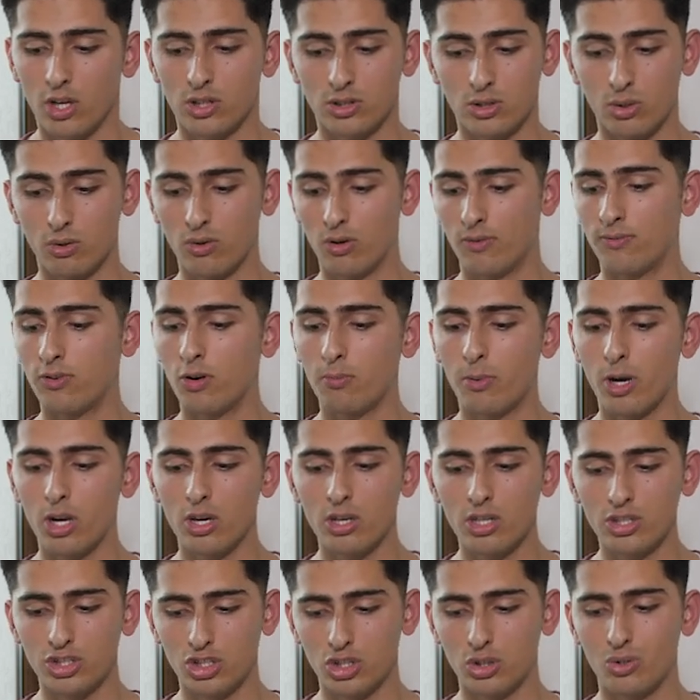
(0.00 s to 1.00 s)
So for
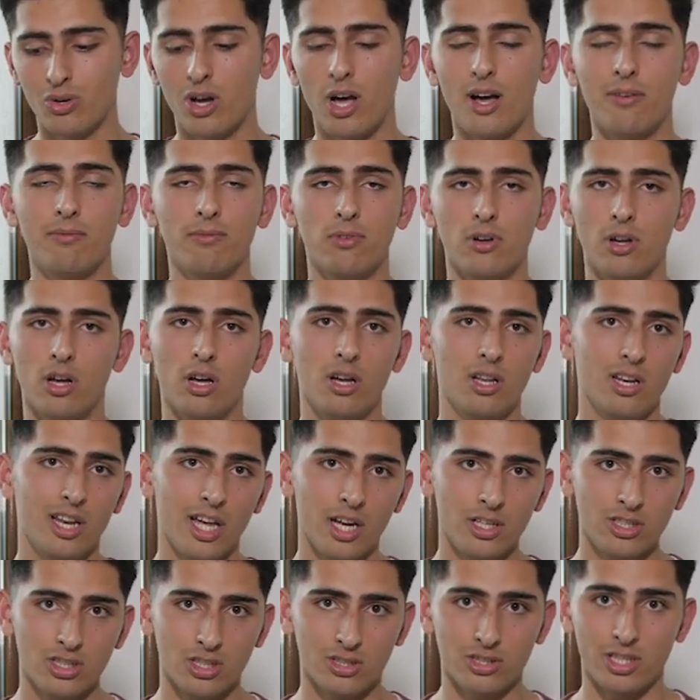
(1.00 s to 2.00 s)
biology, you have
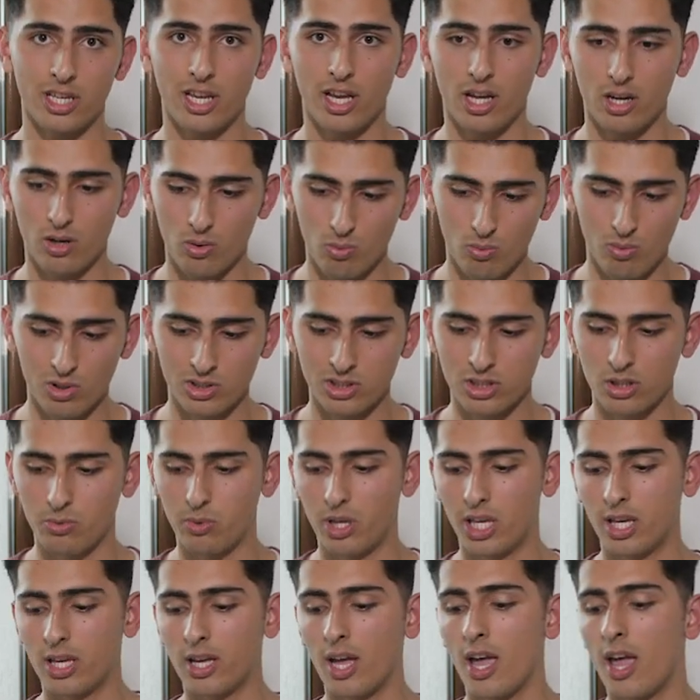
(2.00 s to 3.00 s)
lectures again once a
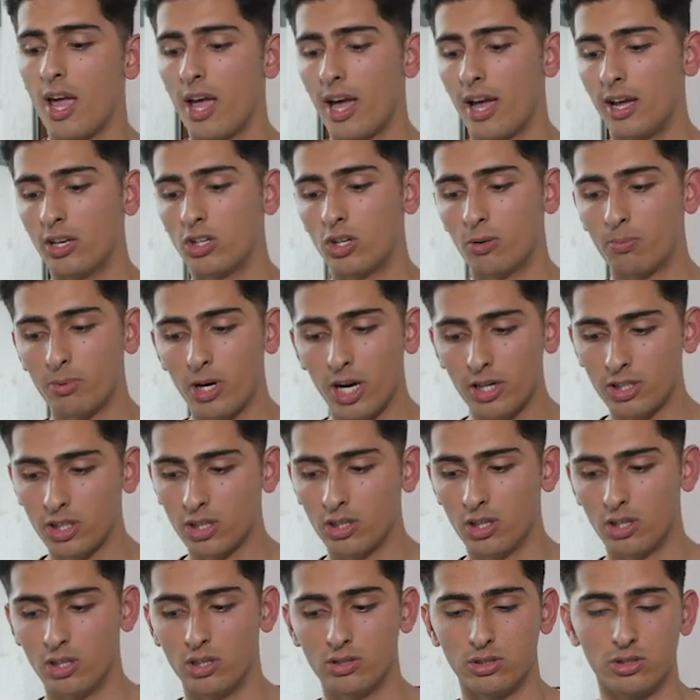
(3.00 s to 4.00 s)
week, and your
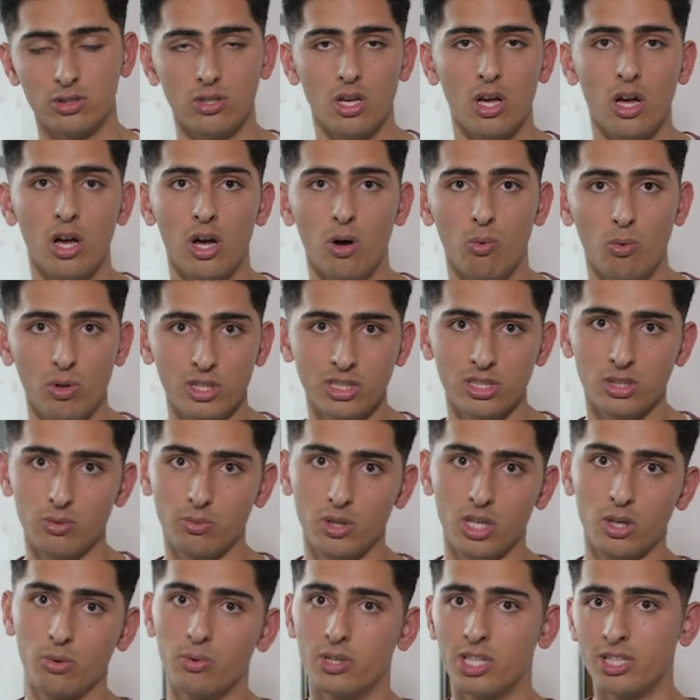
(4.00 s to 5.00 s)
practicals once a
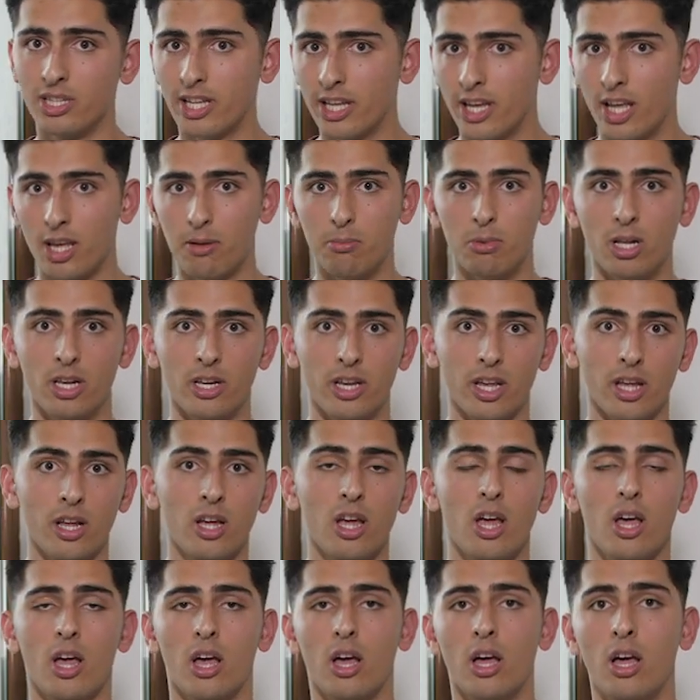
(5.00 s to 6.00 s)
week within the Hay
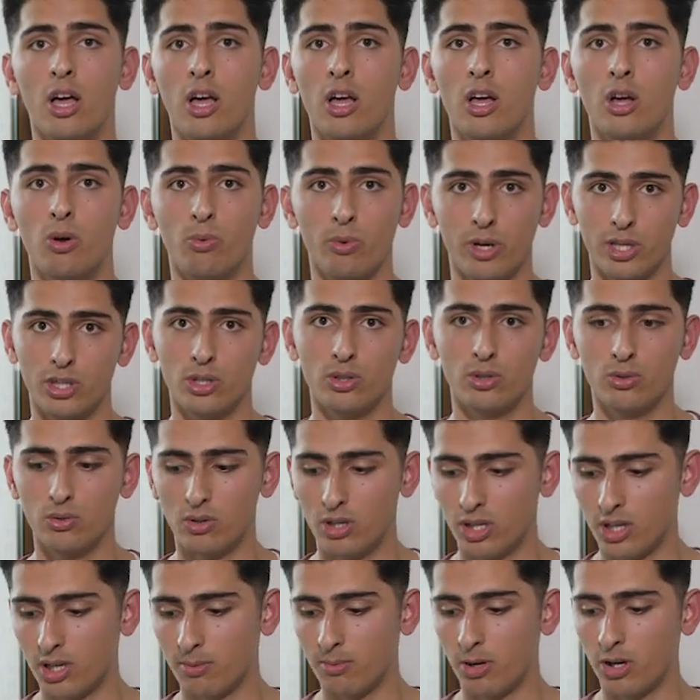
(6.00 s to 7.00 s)
building, where you do
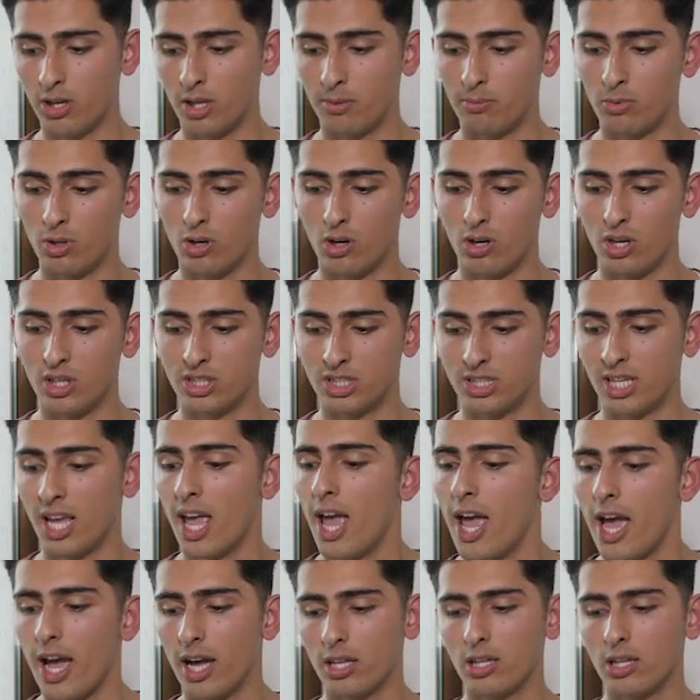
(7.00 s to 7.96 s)
learn about immunology.